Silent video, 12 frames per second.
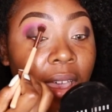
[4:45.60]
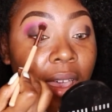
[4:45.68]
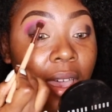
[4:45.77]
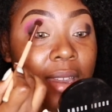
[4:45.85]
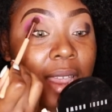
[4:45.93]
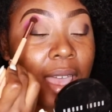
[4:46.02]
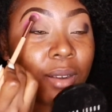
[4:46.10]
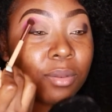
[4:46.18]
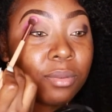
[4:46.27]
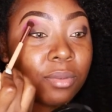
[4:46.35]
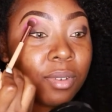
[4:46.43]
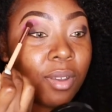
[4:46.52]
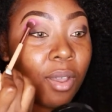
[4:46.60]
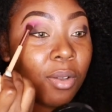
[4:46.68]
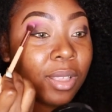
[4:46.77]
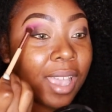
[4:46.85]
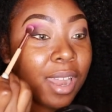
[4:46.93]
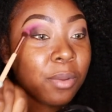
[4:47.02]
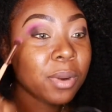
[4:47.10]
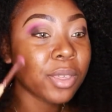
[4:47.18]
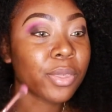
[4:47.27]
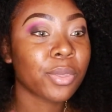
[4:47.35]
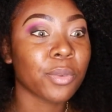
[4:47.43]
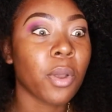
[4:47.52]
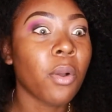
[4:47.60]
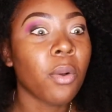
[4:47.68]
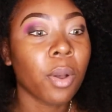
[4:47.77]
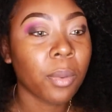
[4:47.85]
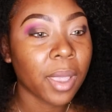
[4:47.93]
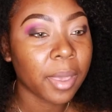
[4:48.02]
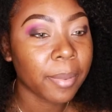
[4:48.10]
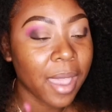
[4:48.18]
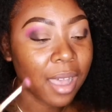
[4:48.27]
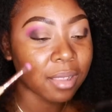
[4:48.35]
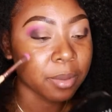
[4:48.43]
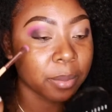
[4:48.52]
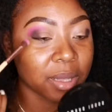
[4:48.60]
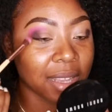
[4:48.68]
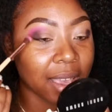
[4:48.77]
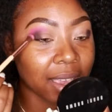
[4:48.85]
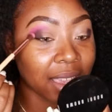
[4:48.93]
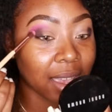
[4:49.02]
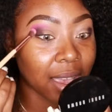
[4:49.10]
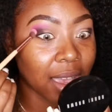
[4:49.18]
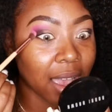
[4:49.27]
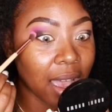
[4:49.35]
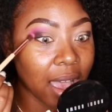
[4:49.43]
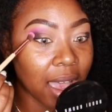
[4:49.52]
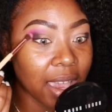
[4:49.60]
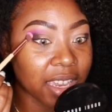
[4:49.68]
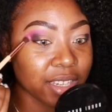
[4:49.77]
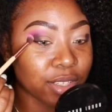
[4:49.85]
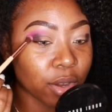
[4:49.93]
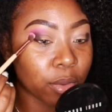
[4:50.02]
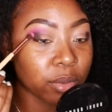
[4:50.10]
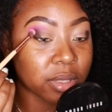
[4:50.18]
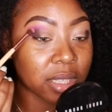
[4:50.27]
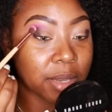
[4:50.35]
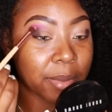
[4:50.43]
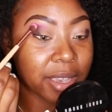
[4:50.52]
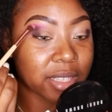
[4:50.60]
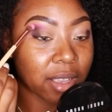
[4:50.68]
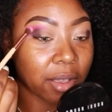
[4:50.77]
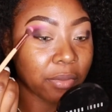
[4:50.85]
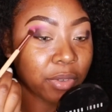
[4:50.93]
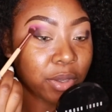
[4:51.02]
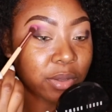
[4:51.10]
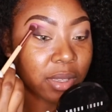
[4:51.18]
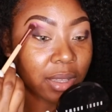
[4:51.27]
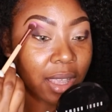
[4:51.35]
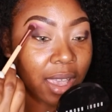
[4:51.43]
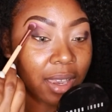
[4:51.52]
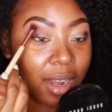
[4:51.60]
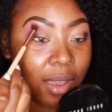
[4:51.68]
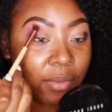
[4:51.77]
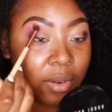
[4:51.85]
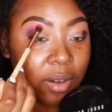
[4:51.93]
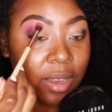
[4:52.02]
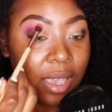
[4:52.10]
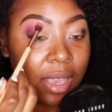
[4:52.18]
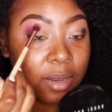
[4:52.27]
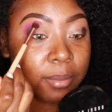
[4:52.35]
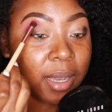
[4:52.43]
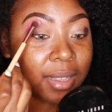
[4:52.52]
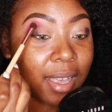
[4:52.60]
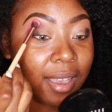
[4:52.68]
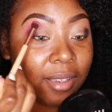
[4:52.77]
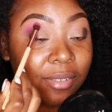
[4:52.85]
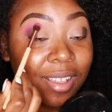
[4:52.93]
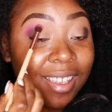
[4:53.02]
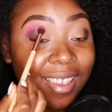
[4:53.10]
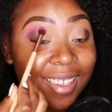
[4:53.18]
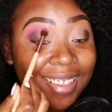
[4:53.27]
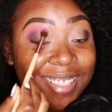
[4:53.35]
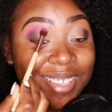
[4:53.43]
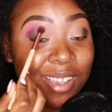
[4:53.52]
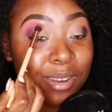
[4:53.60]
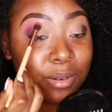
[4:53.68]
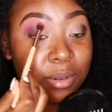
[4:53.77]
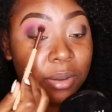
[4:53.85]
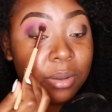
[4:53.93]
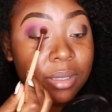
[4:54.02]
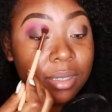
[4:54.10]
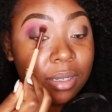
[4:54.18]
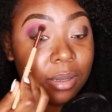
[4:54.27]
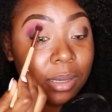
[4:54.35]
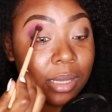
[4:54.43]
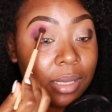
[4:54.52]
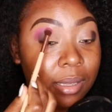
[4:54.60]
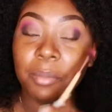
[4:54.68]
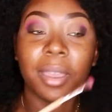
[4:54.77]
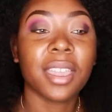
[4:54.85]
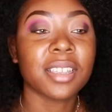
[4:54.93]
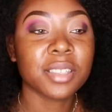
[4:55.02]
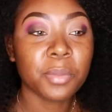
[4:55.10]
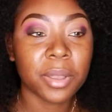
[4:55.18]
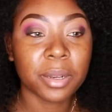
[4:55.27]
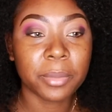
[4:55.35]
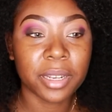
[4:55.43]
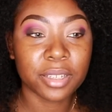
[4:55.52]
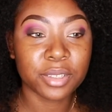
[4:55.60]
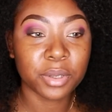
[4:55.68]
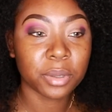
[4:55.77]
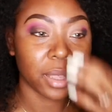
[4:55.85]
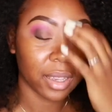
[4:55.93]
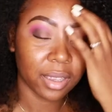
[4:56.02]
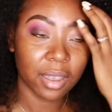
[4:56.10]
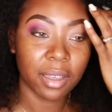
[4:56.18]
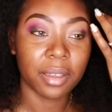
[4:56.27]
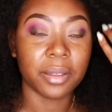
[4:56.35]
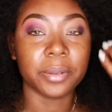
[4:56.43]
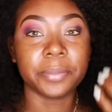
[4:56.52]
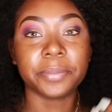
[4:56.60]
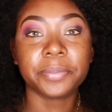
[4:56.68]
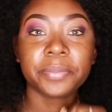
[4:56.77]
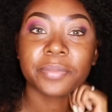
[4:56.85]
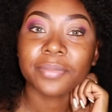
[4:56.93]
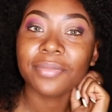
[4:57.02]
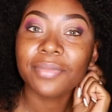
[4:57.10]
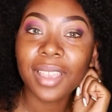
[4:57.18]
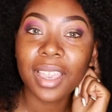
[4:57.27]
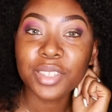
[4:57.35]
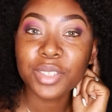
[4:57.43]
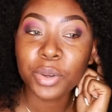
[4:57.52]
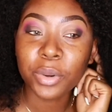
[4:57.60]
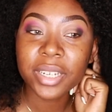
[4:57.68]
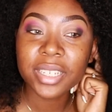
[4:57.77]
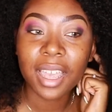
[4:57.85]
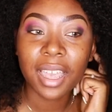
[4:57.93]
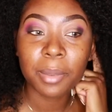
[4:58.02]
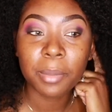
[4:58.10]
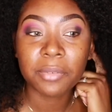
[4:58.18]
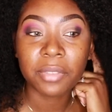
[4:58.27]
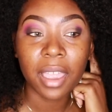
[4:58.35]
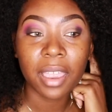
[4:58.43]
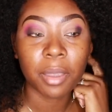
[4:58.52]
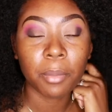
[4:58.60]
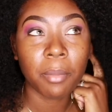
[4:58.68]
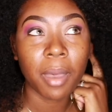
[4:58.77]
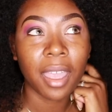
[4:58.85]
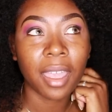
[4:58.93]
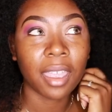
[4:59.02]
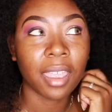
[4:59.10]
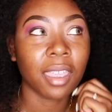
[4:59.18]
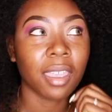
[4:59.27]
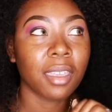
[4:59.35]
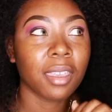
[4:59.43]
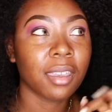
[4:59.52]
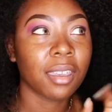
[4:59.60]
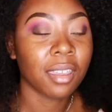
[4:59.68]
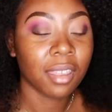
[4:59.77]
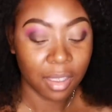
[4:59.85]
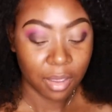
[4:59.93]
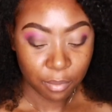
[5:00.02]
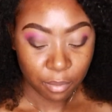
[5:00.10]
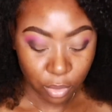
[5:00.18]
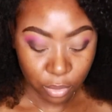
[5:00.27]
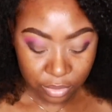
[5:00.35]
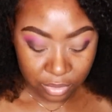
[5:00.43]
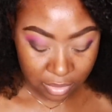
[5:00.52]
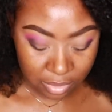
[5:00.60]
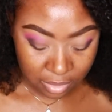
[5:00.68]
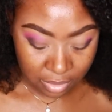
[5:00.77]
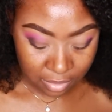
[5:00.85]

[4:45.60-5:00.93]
and I don't know, like I don't want to throw away a palette, but like I don't see myself using that ever again in my life. Like, so I don't know what to do with it. My cousin wanted me to do like a story time of like my most,